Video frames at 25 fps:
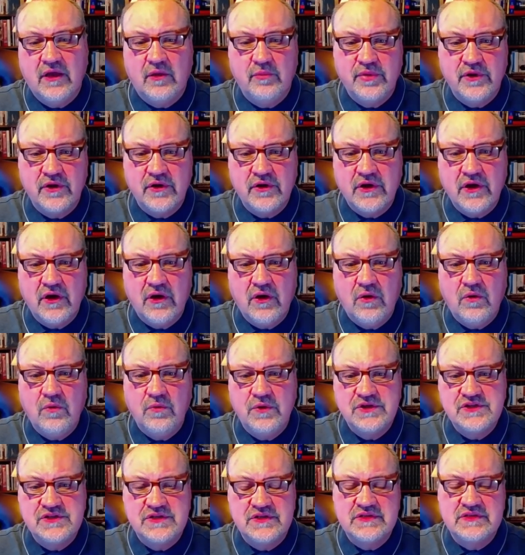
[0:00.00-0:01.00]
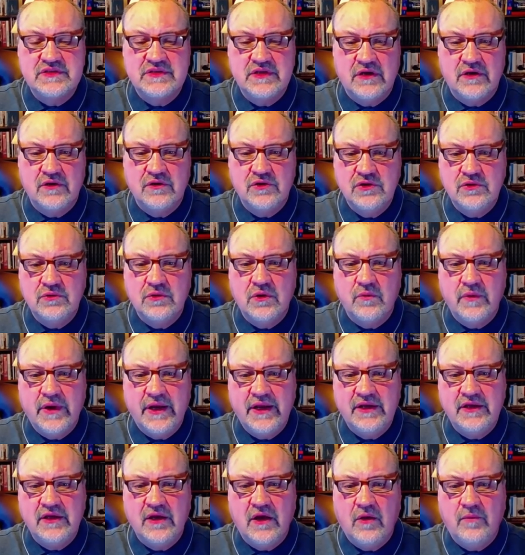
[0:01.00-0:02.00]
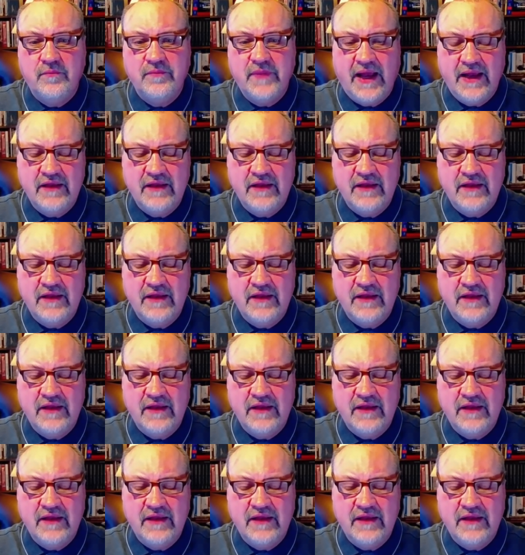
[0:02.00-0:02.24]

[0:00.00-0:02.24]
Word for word: Albergo, which is their newer radio?